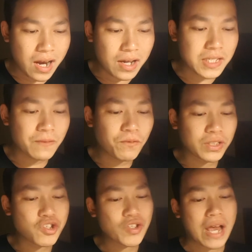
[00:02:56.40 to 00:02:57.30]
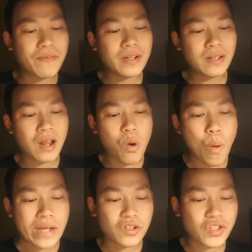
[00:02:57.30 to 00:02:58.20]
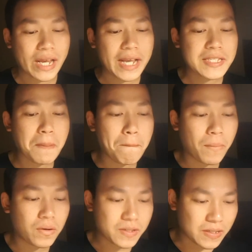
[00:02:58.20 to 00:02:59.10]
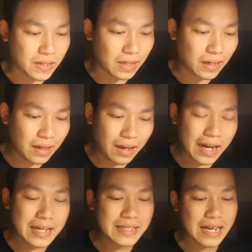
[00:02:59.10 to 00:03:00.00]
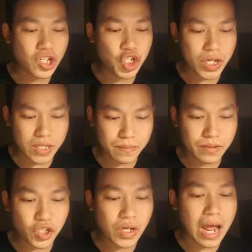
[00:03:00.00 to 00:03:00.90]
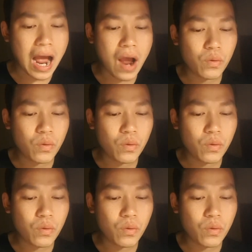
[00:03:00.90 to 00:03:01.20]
Lesson 47, why exercise is important. Ladies and gentlemen, today I